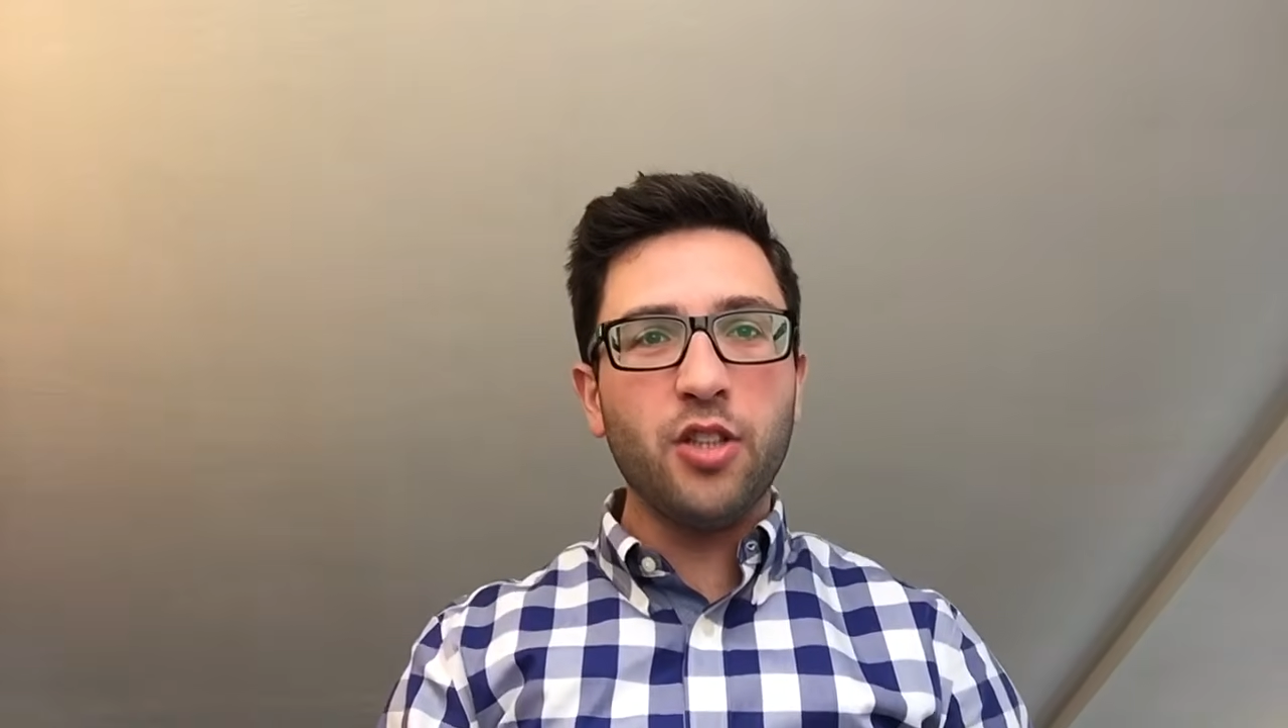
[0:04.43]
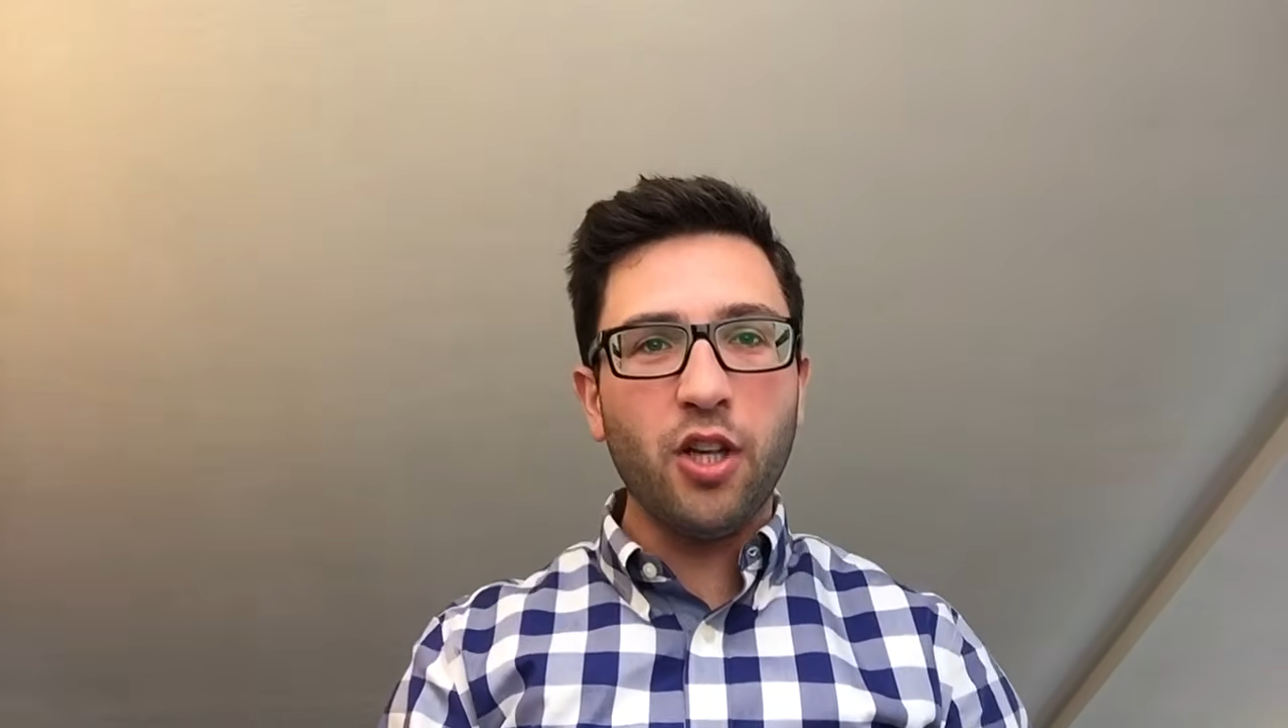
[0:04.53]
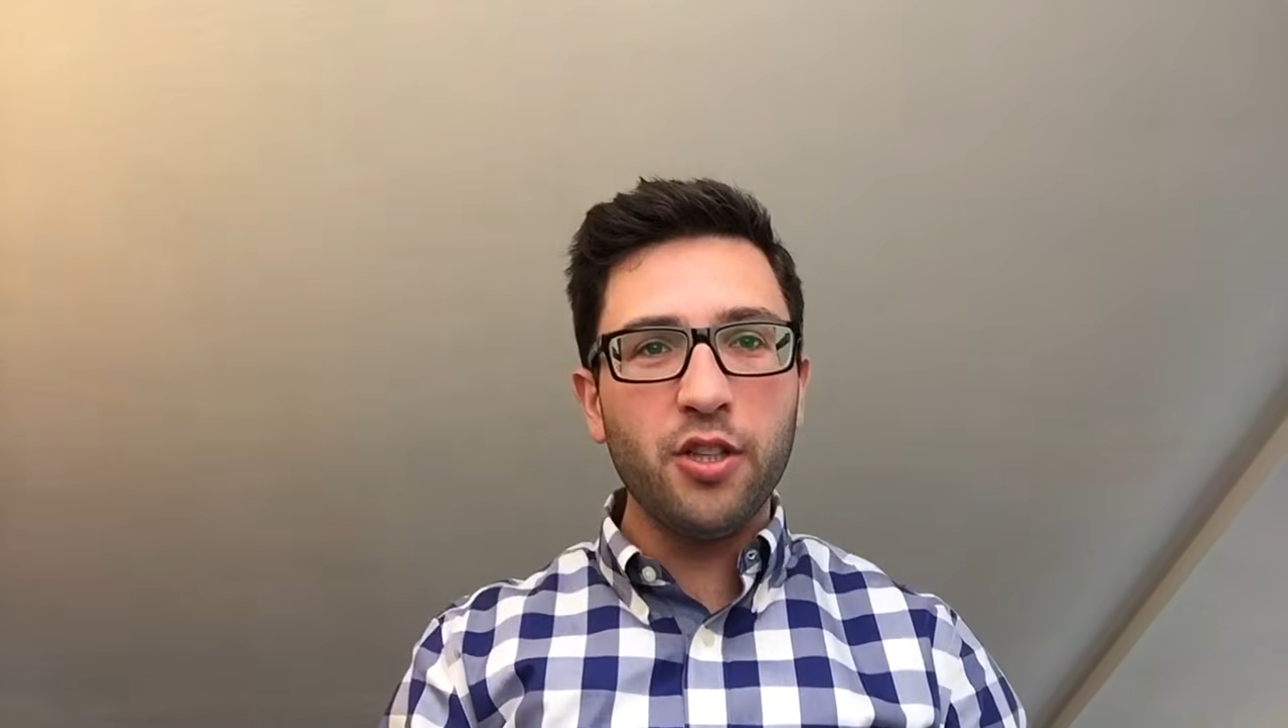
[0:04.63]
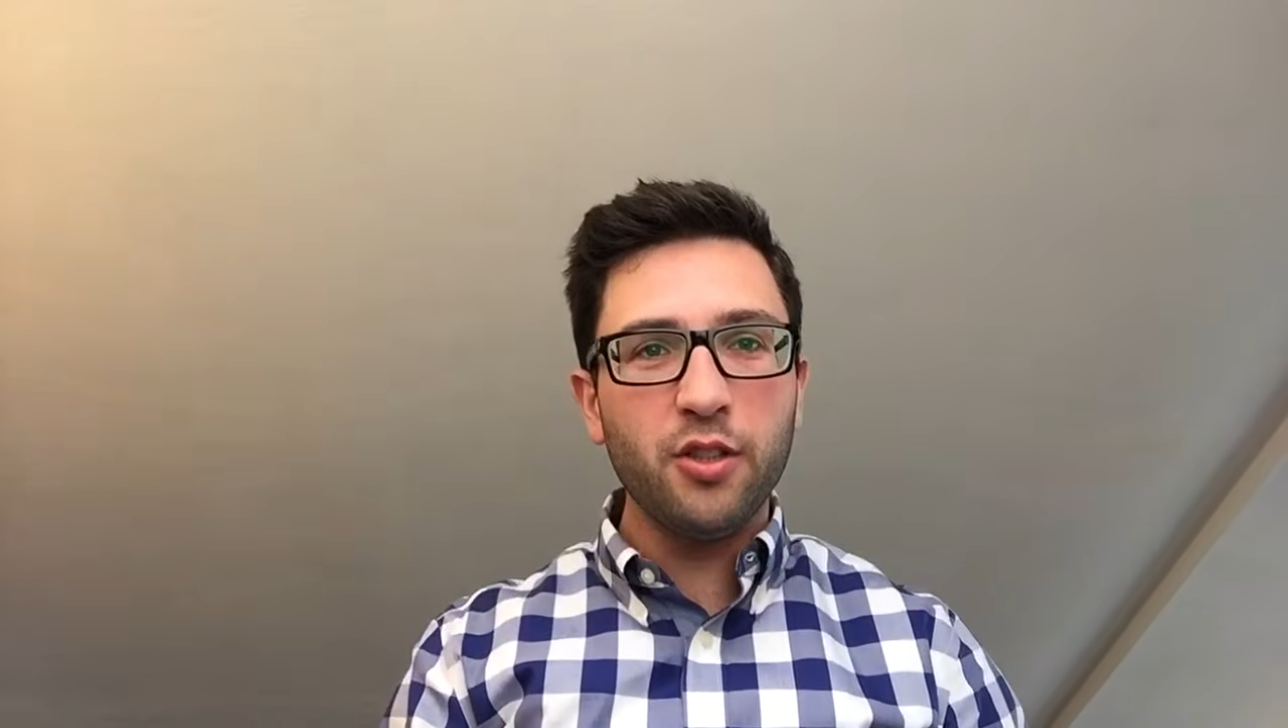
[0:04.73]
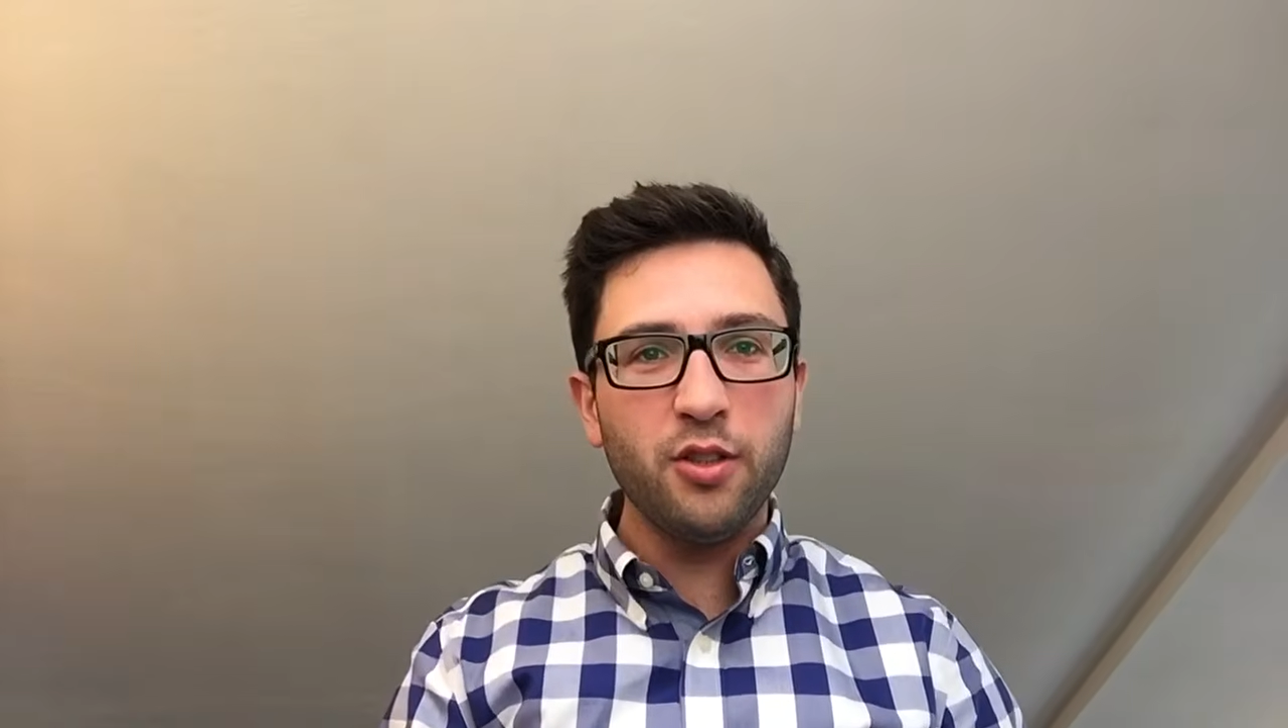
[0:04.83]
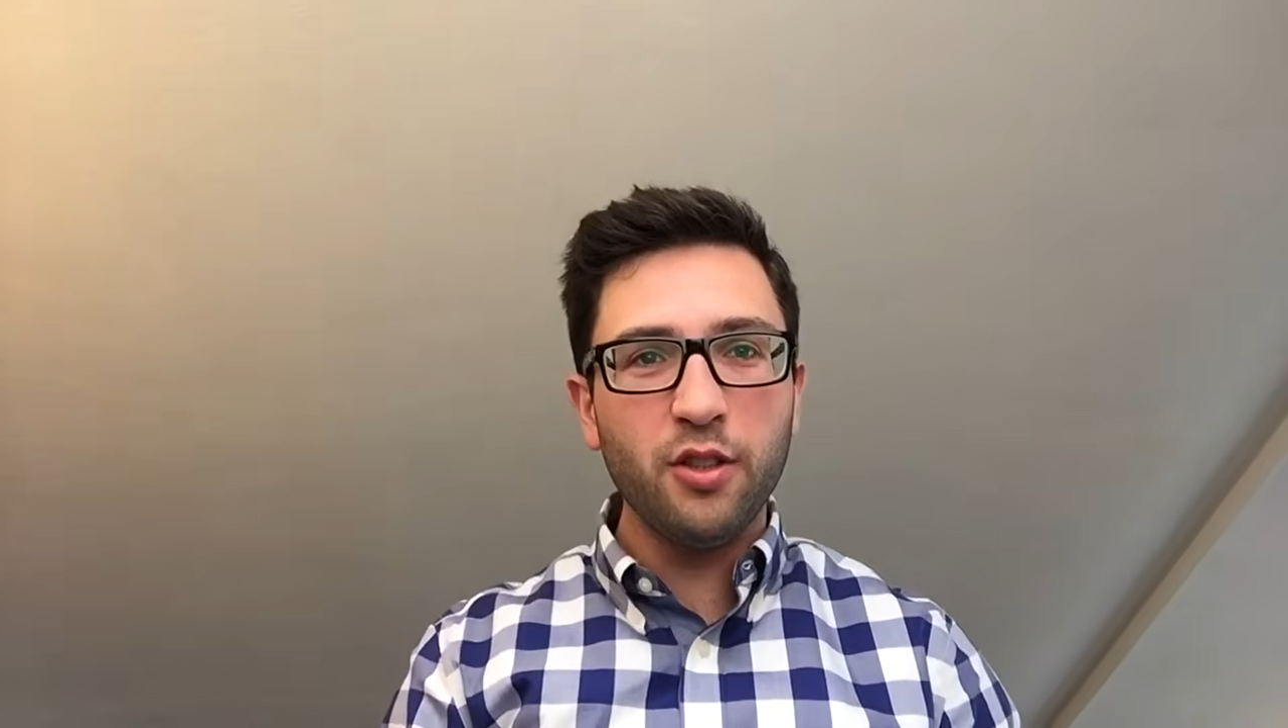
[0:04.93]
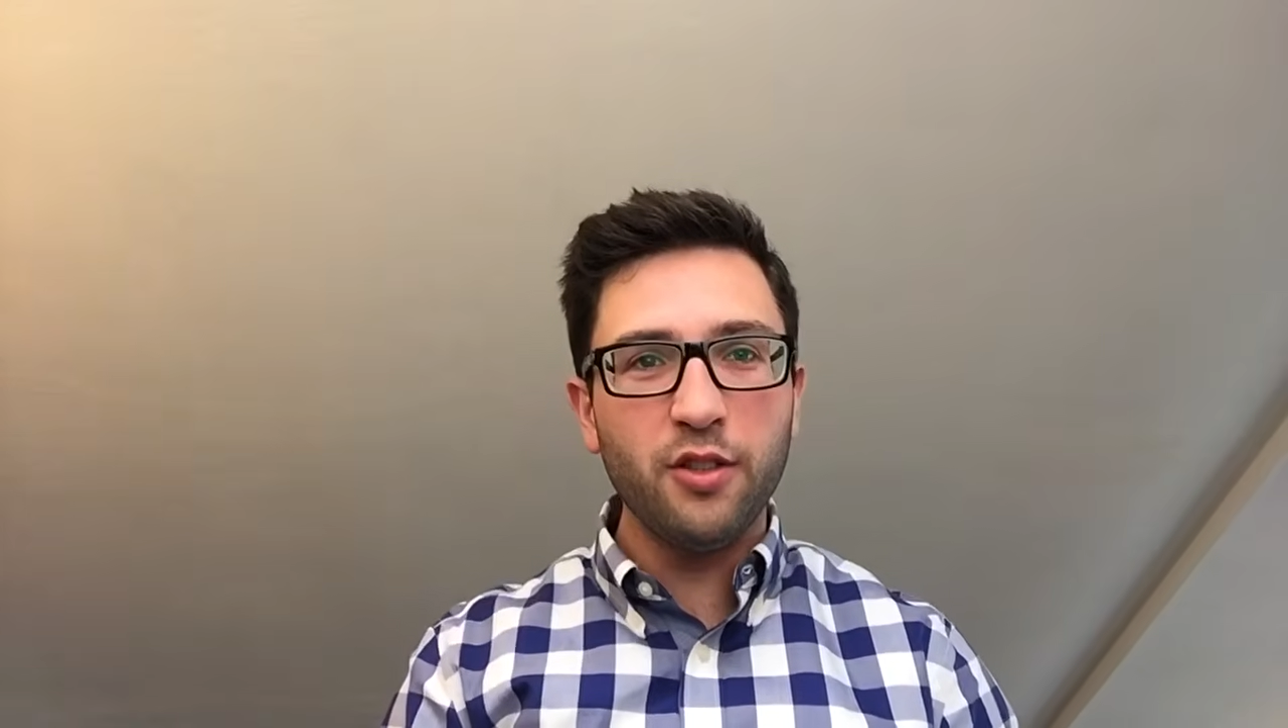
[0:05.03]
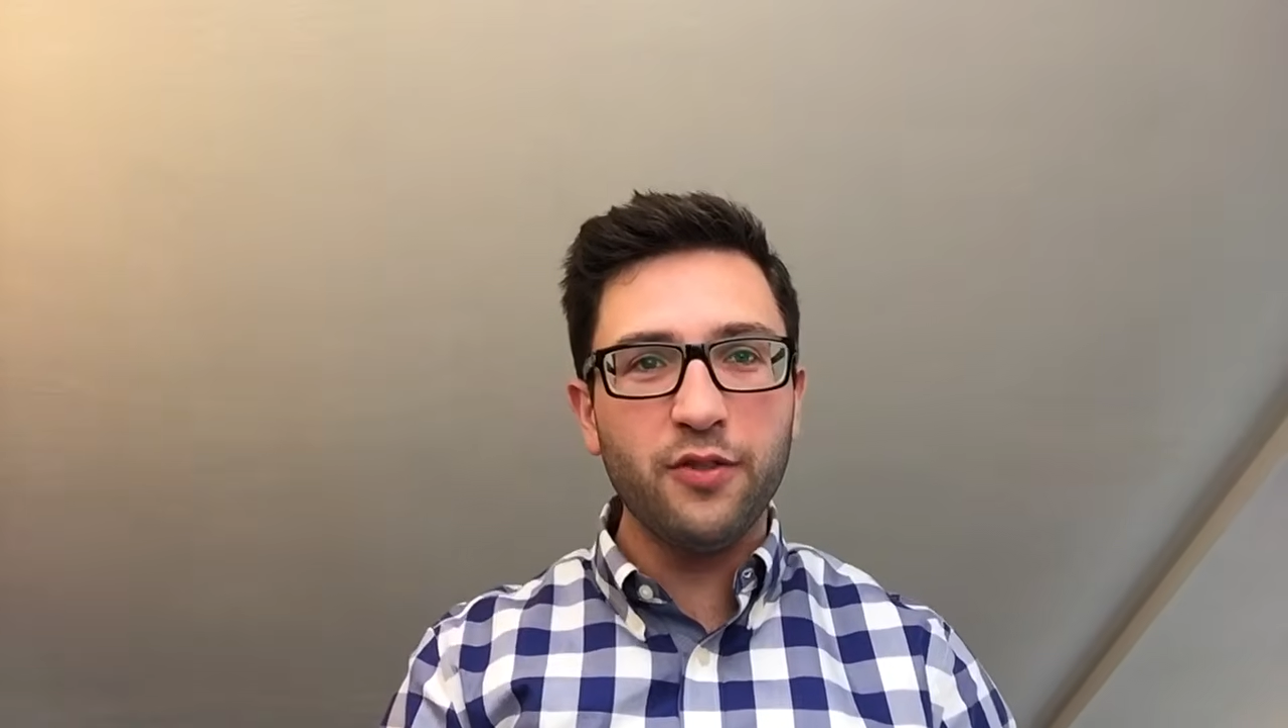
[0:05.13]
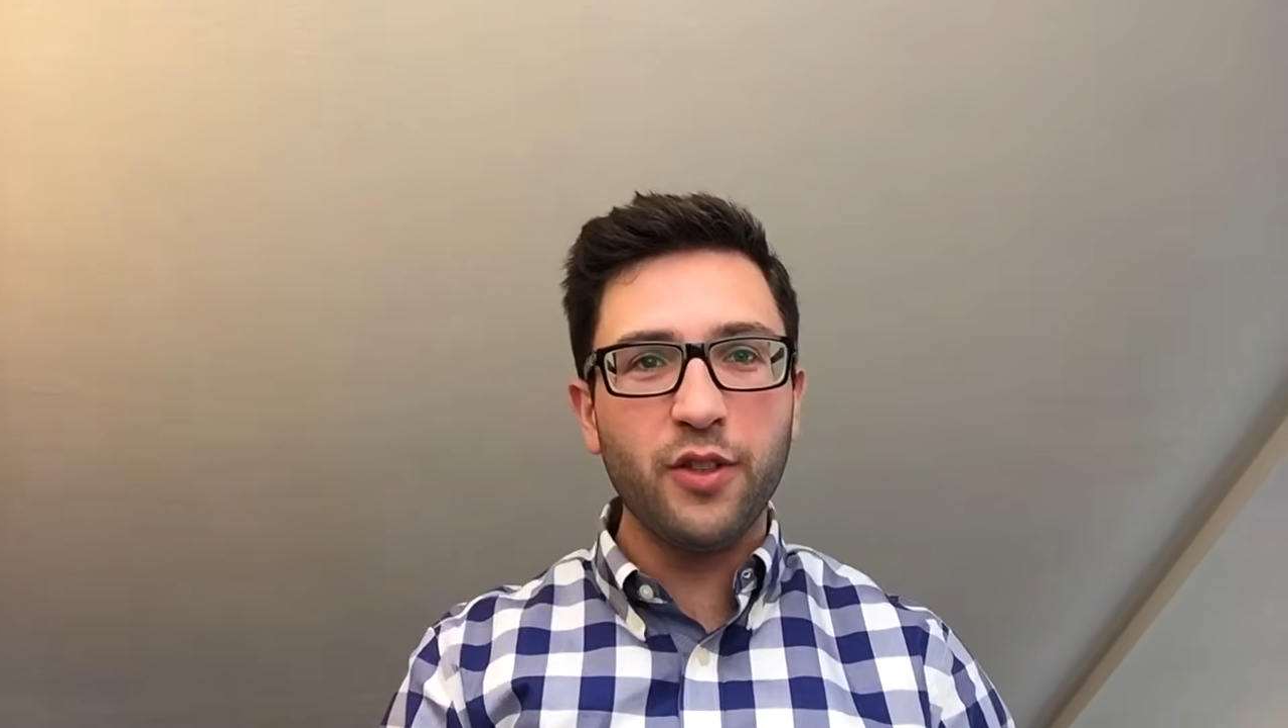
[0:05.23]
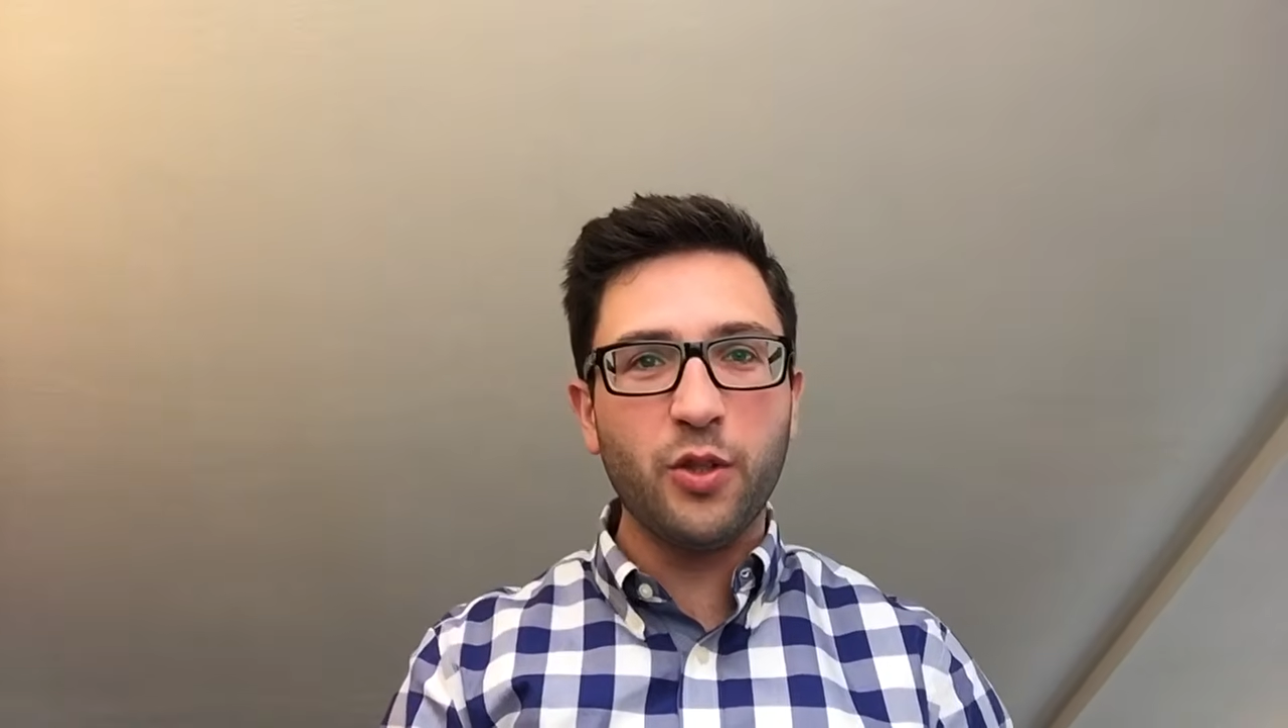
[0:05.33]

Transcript: tie your lulav